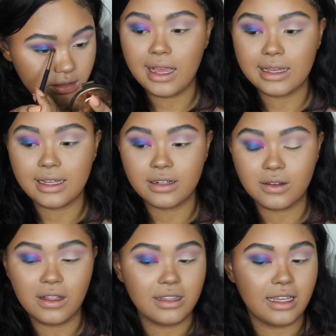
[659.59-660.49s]
I kind of
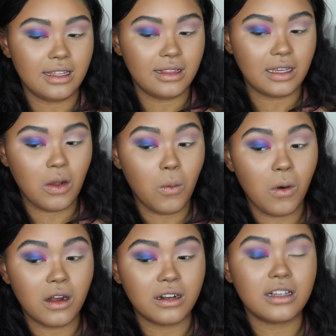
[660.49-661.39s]
call that like a
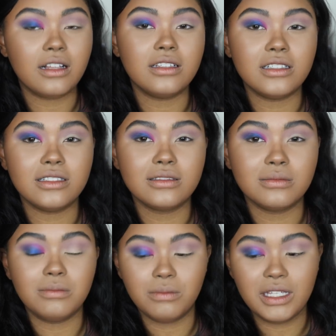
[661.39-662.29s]
watercolor
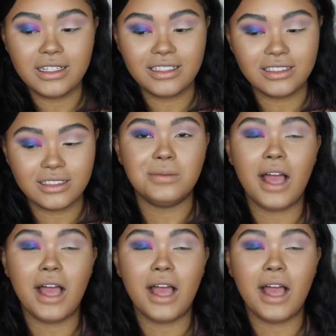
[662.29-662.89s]
blend.